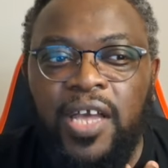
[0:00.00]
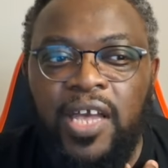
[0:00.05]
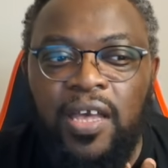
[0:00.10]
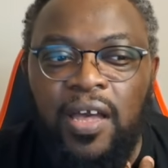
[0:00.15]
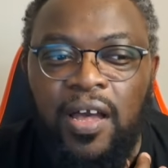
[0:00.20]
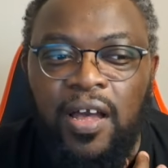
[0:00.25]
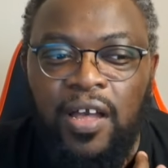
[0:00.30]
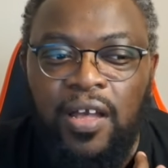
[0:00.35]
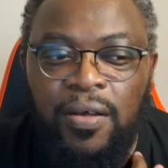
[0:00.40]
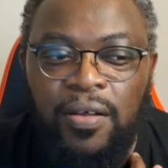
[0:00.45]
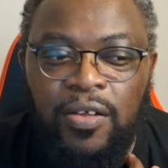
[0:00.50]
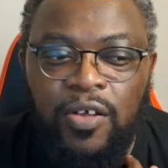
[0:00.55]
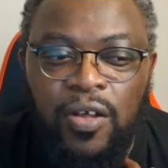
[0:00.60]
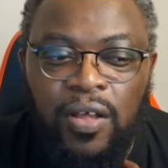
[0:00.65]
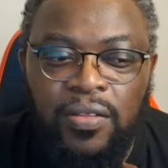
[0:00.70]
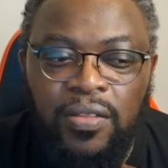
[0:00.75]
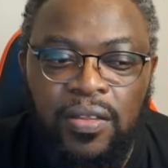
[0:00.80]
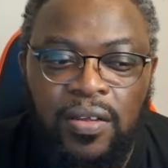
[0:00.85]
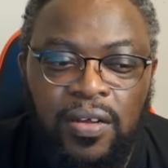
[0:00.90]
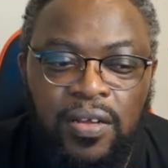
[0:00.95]

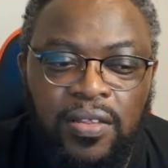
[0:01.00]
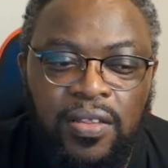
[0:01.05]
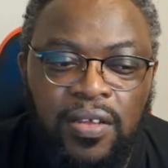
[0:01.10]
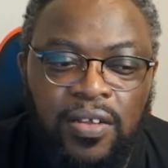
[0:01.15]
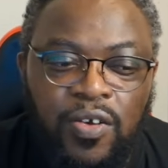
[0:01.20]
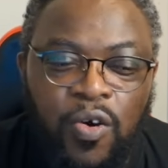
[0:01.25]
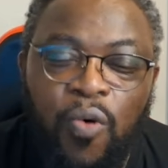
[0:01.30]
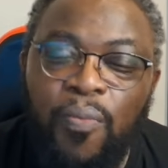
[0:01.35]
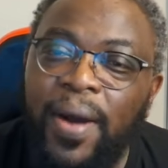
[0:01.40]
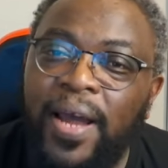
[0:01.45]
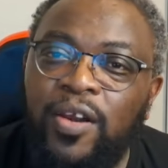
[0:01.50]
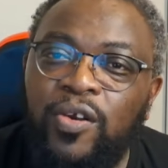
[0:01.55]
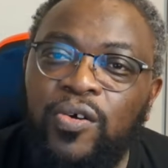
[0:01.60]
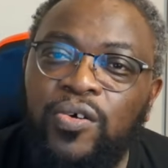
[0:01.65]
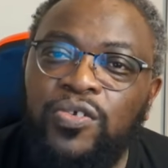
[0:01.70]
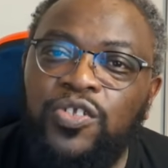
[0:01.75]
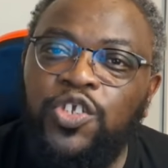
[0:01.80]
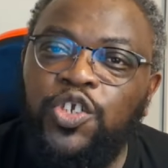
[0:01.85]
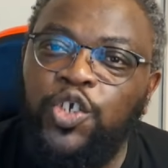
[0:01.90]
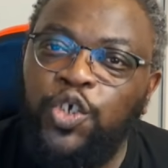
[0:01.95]
the
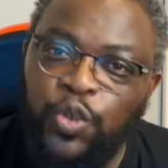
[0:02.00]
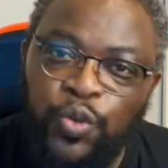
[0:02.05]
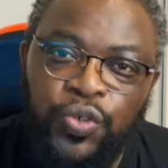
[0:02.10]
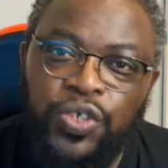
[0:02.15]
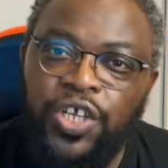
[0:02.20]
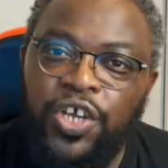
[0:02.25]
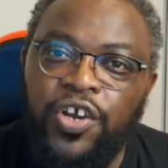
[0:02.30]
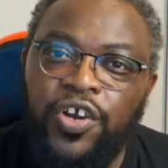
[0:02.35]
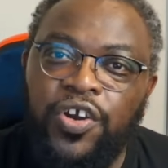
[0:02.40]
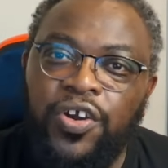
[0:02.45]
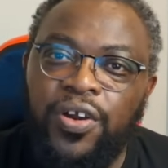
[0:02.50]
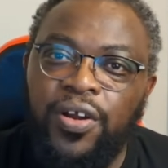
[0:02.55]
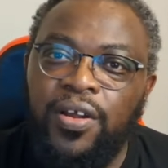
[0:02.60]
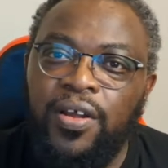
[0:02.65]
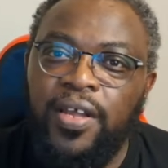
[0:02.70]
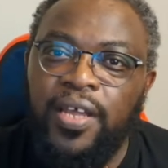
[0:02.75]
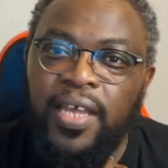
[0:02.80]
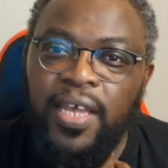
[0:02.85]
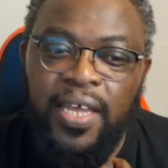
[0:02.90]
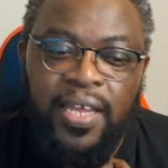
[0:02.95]
Kumalo Jr.,
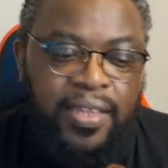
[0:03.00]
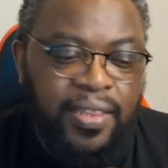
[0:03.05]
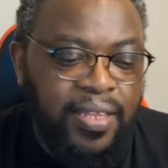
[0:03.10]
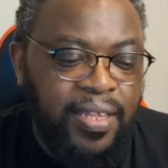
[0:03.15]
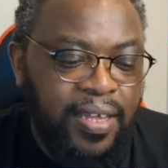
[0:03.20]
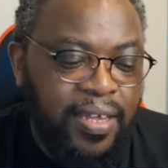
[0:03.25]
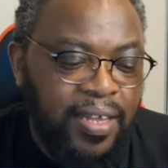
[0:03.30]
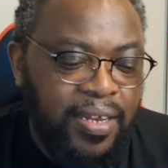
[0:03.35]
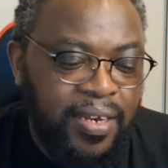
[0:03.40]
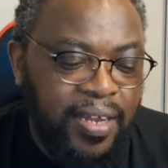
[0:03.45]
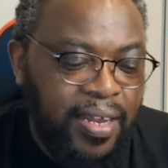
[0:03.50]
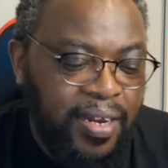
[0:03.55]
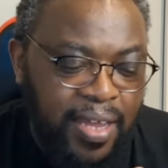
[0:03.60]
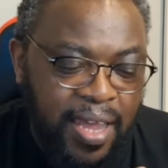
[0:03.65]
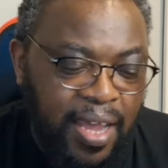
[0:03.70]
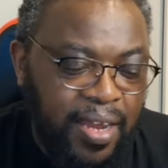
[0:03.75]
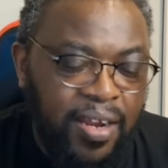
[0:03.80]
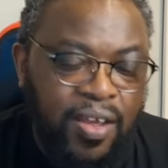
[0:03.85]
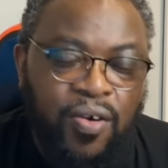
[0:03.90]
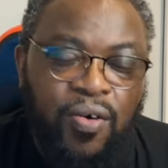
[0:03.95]
in
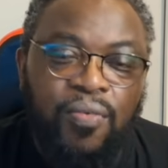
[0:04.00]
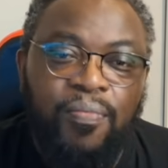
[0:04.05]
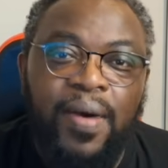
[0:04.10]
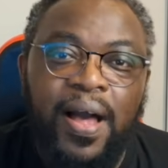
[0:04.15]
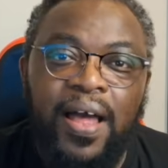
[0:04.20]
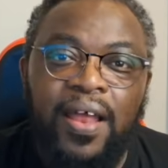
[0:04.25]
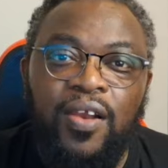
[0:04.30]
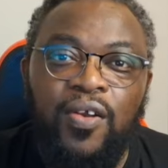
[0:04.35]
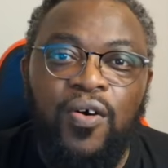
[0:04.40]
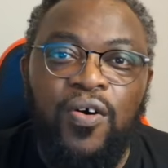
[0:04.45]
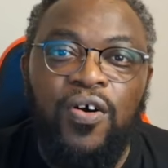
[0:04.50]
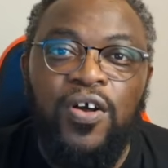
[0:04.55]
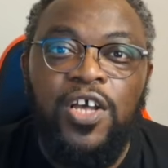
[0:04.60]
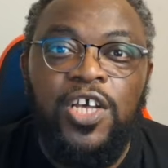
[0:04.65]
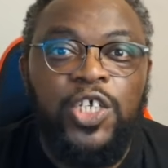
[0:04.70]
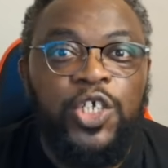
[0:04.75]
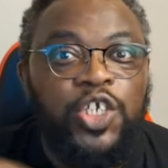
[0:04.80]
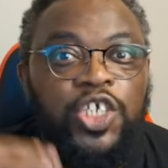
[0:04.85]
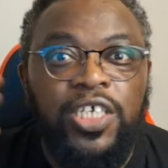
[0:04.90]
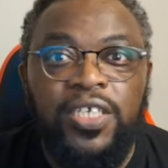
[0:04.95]
Kelly Kumalo,
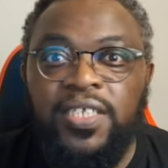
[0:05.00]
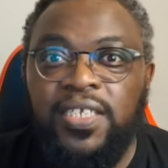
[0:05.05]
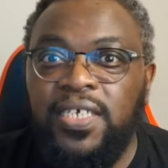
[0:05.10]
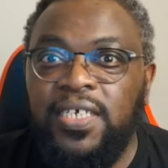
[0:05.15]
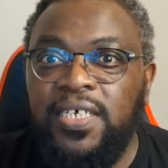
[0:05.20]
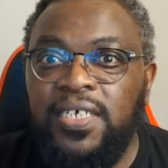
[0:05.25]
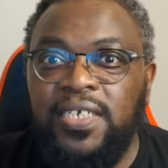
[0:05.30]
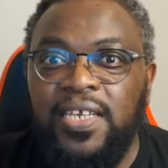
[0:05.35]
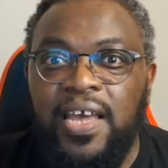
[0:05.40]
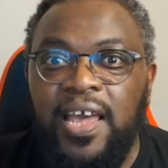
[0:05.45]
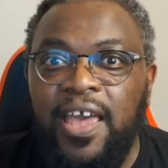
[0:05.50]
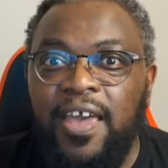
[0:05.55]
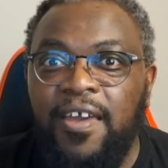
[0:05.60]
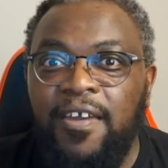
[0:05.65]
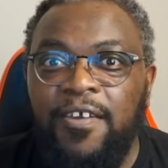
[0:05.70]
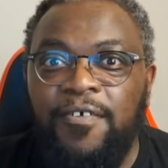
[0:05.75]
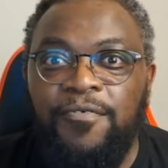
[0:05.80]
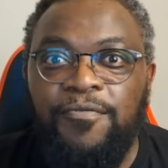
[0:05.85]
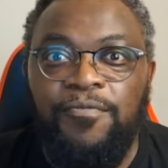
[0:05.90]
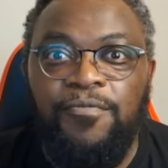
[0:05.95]
she did
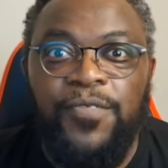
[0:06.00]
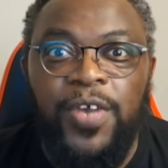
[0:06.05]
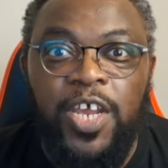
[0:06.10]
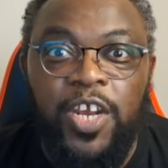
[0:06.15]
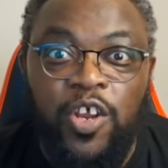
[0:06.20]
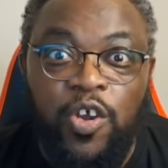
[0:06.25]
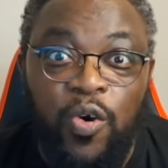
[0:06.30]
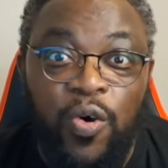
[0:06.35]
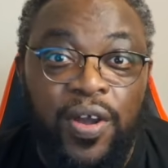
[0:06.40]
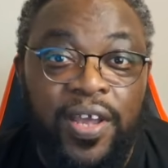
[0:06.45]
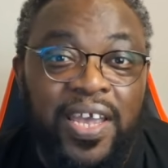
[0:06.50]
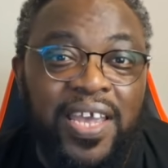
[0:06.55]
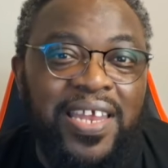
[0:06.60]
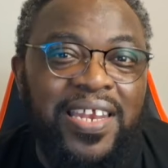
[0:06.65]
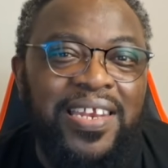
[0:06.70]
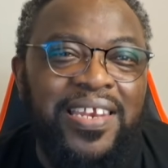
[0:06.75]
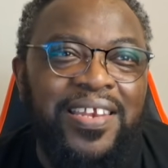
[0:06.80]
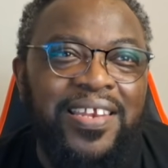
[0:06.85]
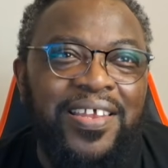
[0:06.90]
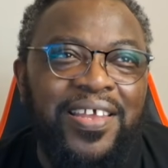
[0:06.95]
a video
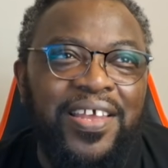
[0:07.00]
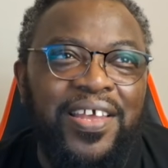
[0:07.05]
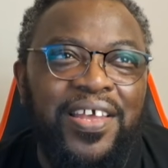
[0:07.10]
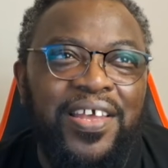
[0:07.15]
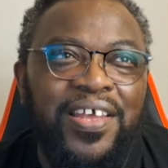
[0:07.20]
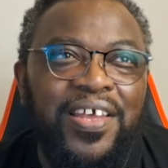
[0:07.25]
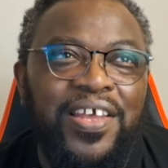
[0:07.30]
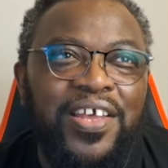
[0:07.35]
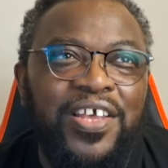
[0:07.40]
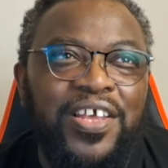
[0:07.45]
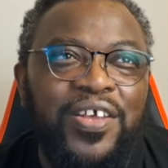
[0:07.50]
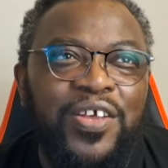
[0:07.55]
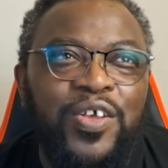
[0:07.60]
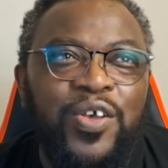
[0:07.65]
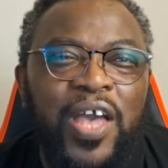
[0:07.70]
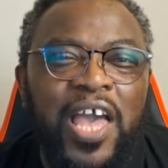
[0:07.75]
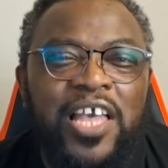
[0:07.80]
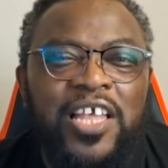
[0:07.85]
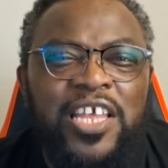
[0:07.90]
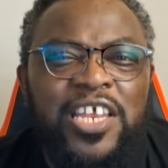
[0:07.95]
in
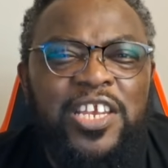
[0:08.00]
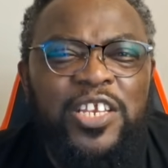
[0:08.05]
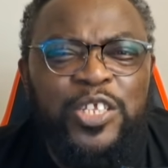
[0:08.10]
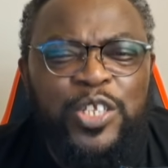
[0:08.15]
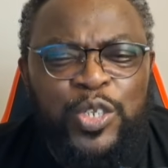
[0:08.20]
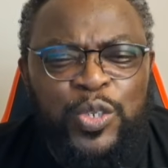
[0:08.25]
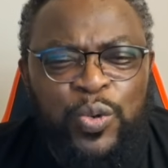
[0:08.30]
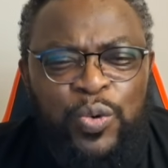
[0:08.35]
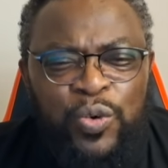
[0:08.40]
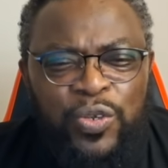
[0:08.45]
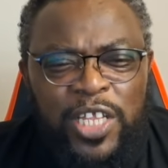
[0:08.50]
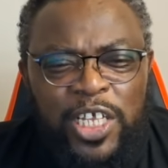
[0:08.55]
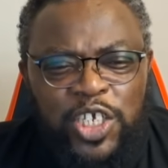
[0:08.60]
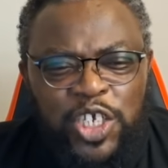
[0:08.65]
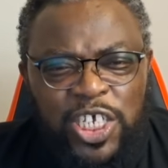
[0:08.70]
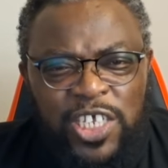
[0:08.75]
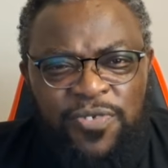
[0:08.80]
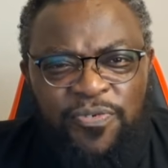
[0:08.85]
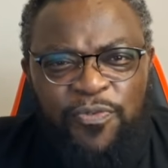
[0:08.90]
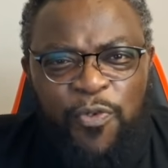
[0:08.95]
Zulu that
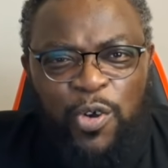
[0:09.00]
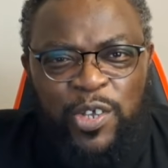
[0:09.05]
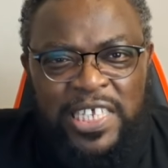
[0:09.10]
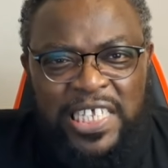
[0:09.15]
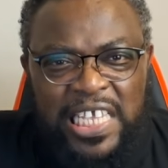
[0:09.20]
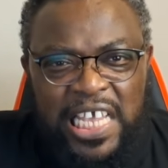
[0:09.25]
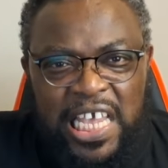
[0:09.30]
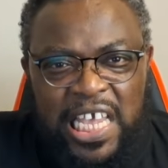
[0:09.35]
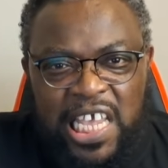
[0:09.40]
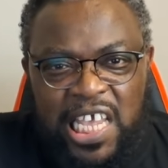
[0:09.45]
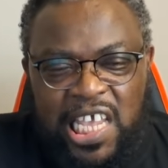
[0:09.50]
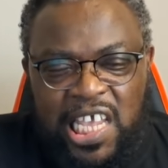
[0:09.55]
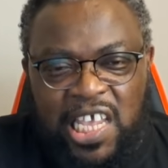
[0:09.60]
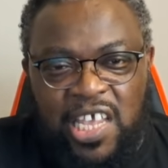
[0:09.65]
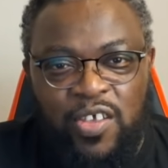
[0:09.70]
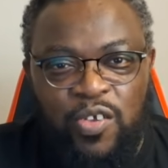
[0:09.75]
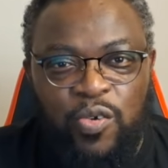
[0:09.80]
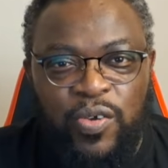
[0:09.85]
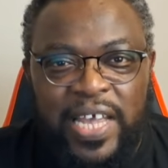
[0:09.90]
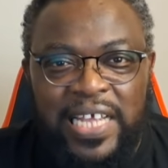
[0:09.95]
she's forcing.
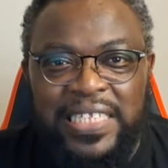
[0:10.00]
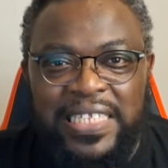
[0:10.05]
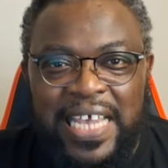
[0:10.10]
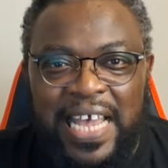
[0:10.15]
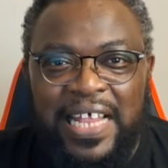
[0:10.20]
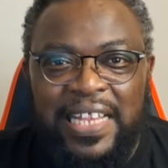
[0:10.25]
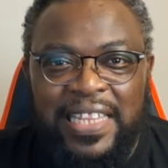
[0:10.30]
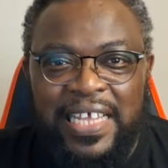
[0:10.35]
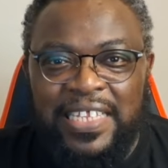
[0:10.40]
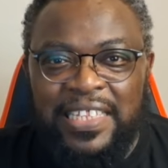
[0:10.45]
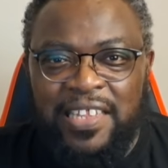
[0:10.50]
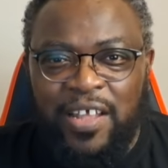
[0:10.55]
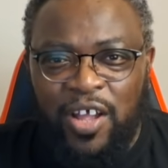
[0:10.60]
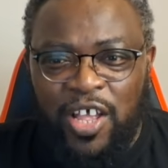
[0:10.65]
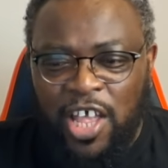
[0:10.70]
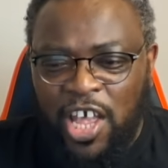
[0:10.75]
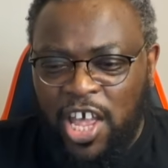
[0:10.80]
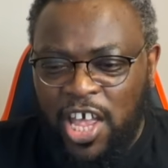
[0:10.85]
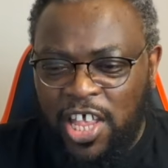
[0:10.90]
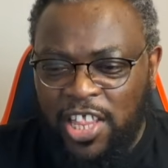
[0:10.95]
You can tell that
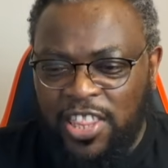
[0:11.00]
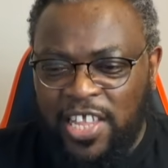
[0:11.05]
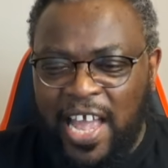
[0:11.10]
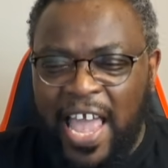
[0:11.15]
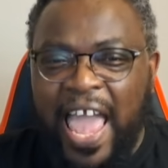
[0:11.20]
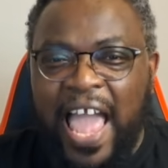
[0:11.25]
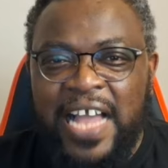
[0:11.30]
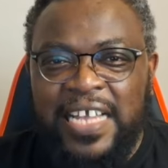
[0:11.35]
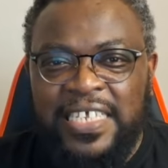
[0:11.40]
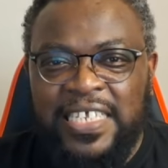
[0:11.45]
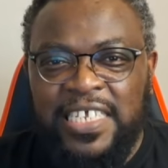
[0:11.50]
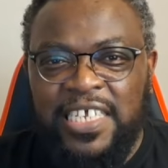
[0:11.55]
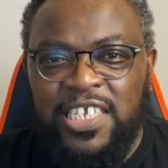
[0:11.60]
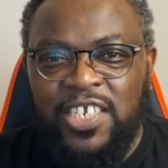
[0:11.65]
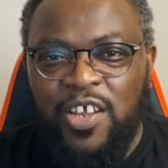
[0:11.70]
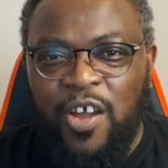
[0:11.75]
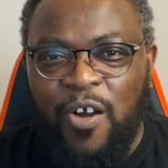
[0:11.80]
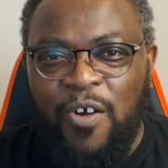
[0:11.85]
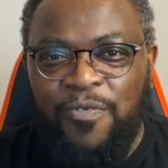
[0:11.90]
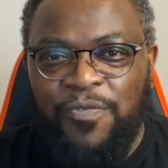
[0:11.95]
the
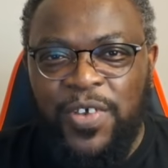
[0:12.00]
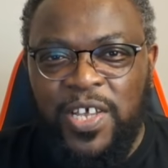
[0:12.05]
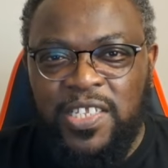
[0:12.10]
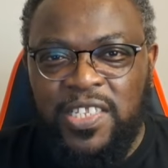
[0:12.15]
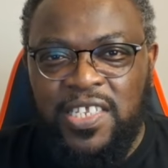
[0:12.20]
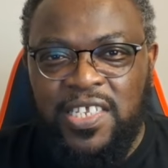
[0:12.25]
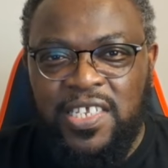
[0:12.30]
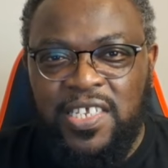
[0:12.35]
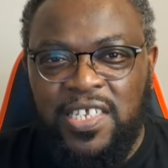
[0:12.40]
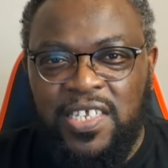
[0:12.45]
accent of it,